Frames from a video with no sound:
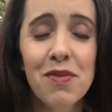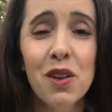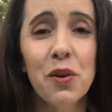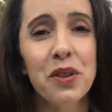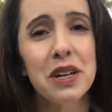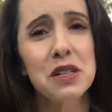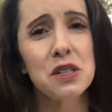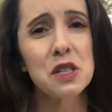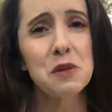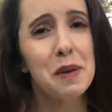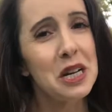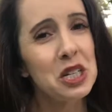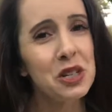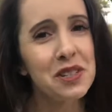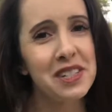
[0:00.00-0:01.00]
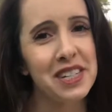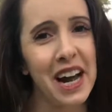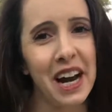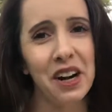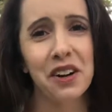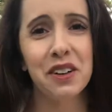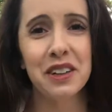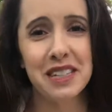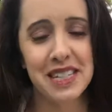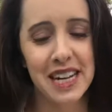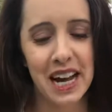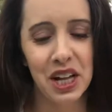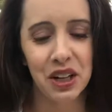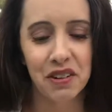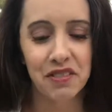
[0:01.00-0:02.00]
Well, there's a special
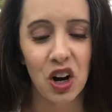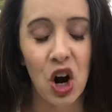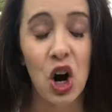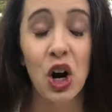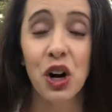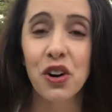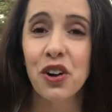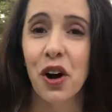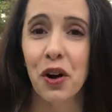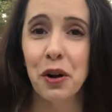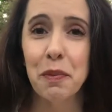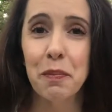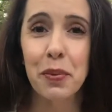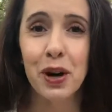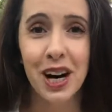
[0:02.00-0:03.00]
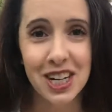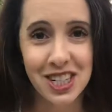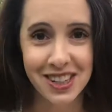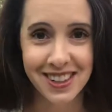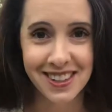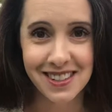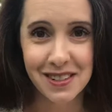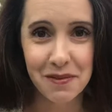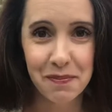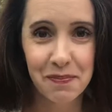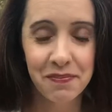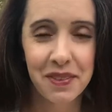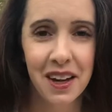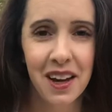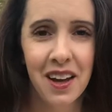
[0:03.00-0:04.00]
style of art called Impressionism.
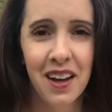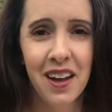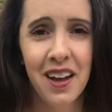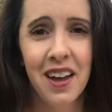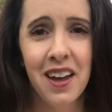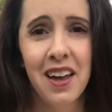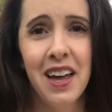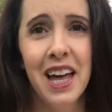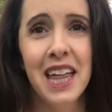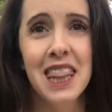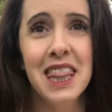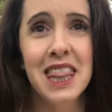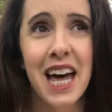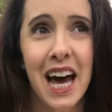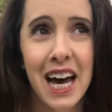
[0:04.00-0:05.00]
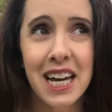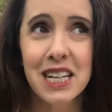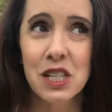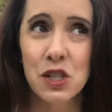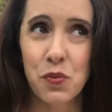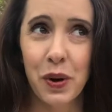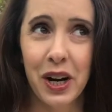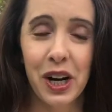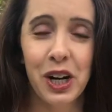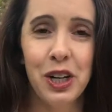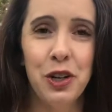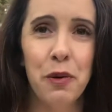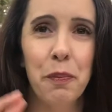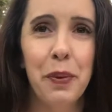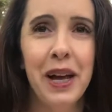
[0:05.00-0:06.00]
And that is where
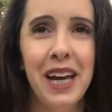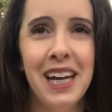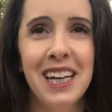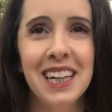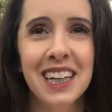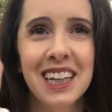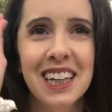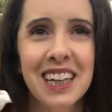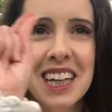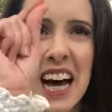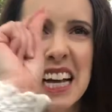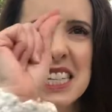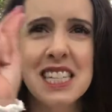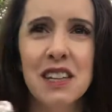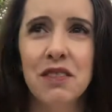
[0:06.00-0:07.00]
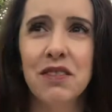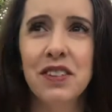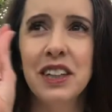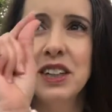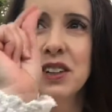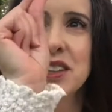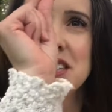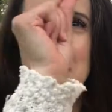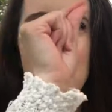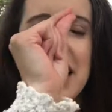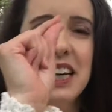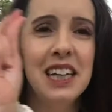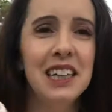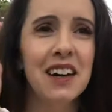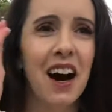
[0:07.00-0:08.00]
you paint lots of little
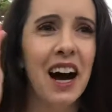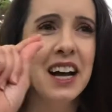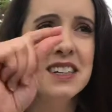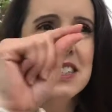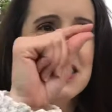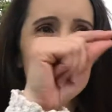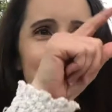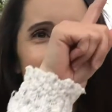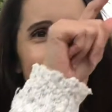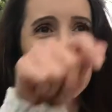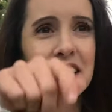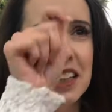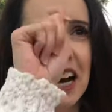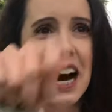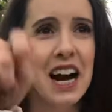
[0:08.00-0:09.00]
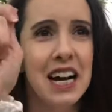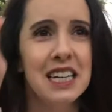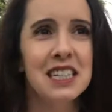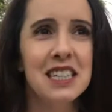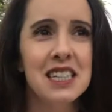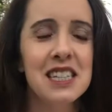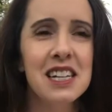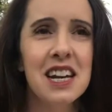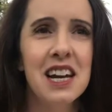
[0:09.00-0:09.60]
tiny dots and lines,